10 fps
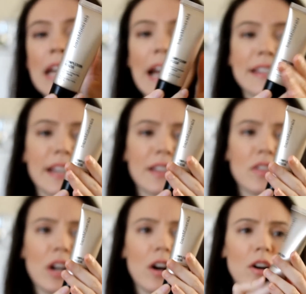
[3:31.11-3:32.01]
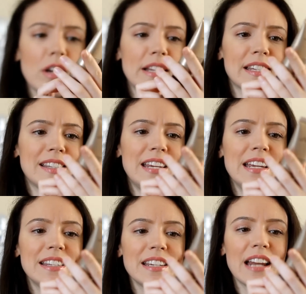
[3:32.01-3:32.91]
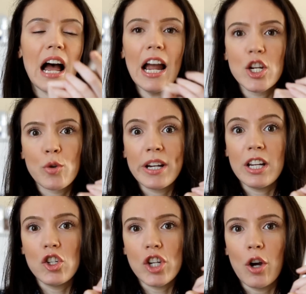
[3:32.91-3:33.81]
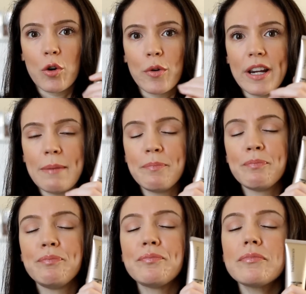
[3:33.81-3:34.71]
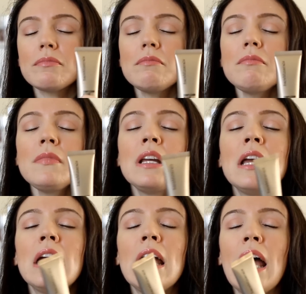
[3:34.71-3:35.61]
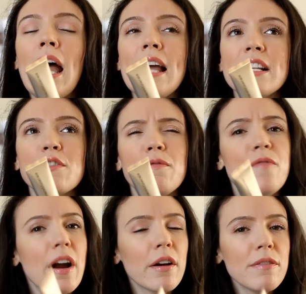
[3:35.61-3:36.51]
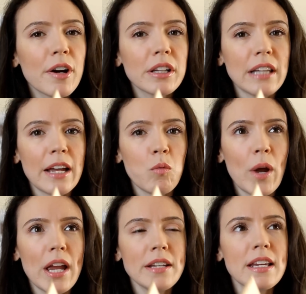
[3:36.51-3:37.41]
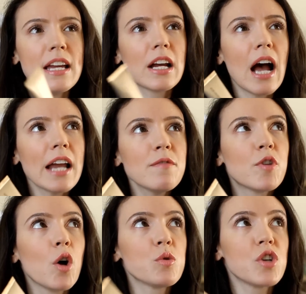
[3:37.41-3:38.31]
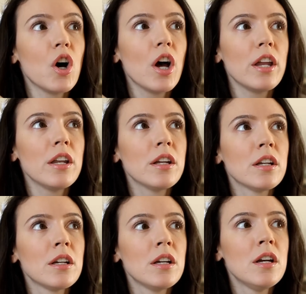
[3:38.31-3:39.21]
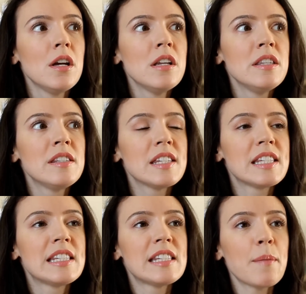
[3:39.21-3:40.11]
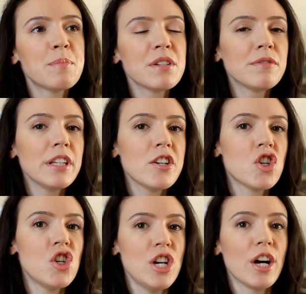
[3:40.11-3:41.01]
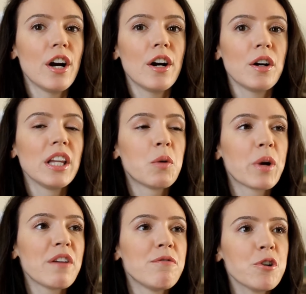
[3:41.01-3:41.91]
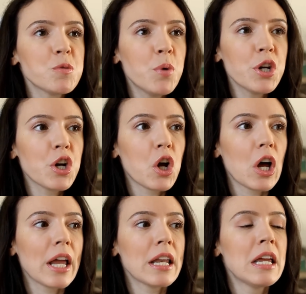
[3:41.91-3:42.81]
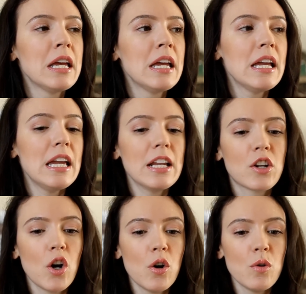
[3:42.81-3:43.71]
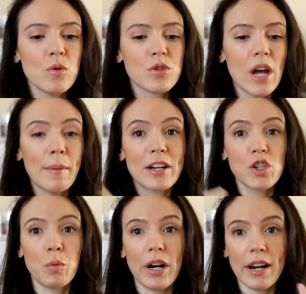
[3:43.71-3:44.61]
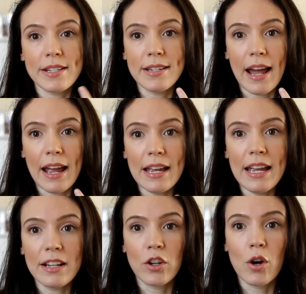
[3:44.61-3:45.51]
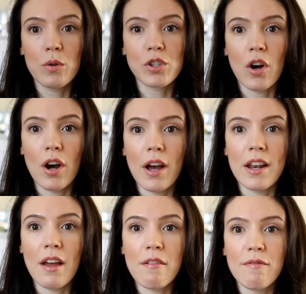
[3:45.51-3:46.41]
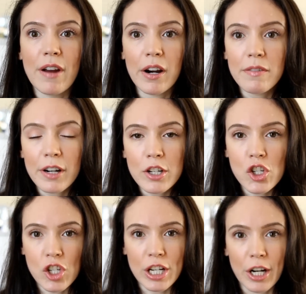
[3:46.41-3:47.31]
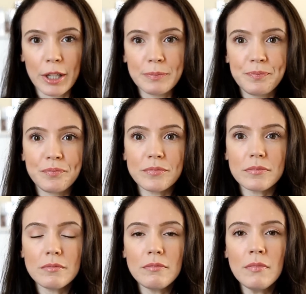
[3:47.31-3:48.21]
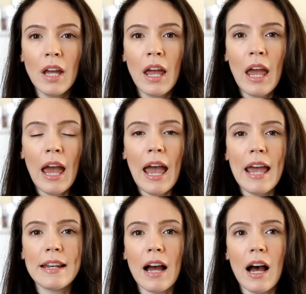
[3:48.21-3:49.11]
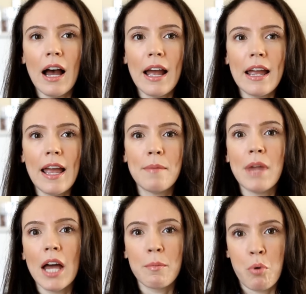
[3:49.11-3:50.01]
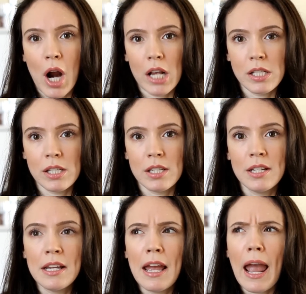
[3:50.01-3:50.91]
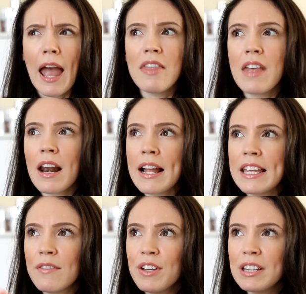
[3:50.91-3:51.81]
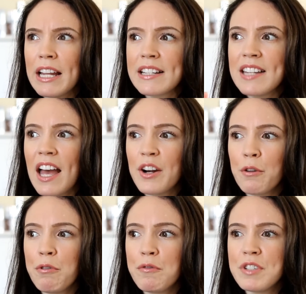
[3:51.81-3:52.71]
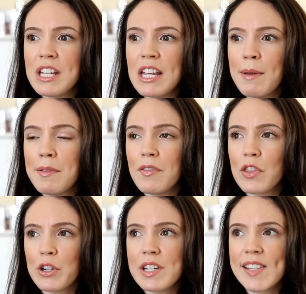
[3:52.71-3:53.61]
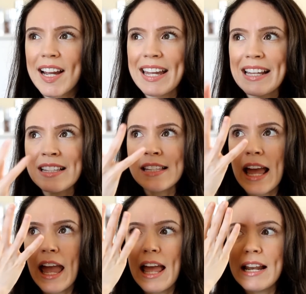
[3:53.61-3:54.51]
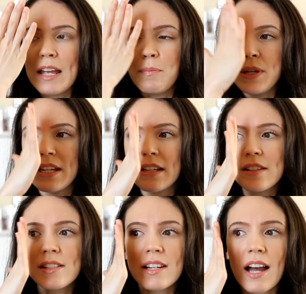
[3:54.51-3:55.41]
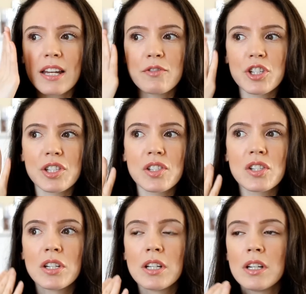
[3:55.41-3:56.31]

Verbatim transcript: It's like their, it's a tinted hydrating gel cream. And it's very, very lightweight. It kind of goes on deceptively sheer. Like when I first put it on, it goes, I'm actually wearing it today. It goes on very, very sheer and I am not impressed. And then I give it like 10 or 15, maybe even 30 seconds, and it begins to kind of just